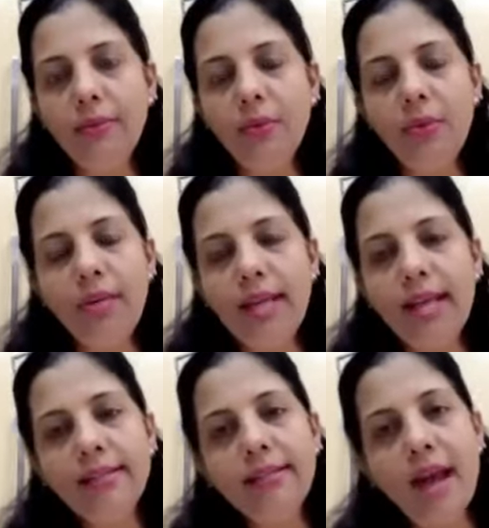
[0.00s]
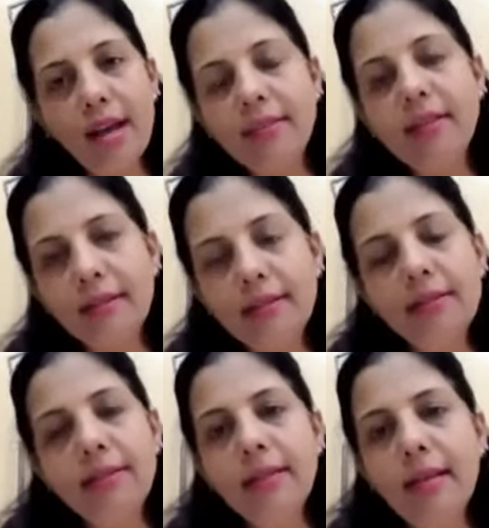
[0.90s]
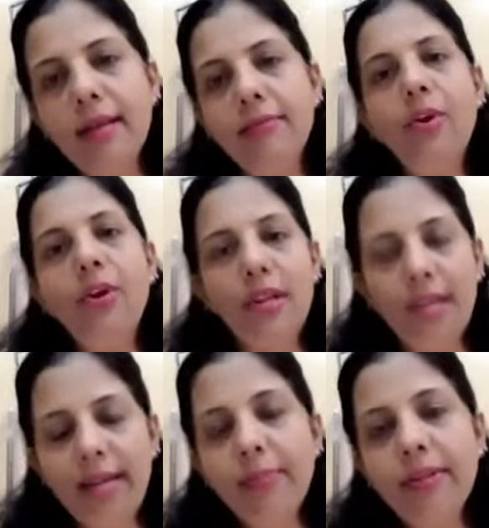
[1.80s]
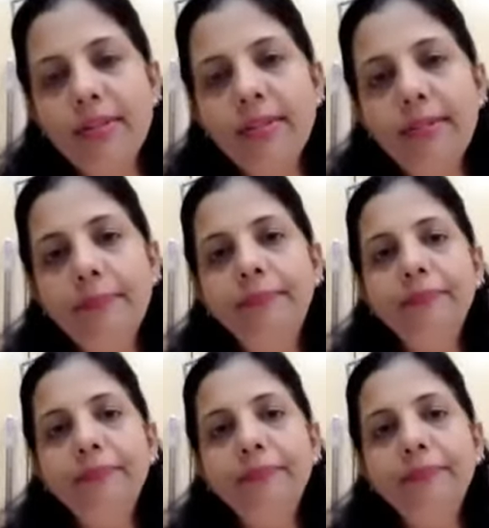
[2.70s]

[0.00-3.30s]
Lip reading: know it as dark circles for a lay person.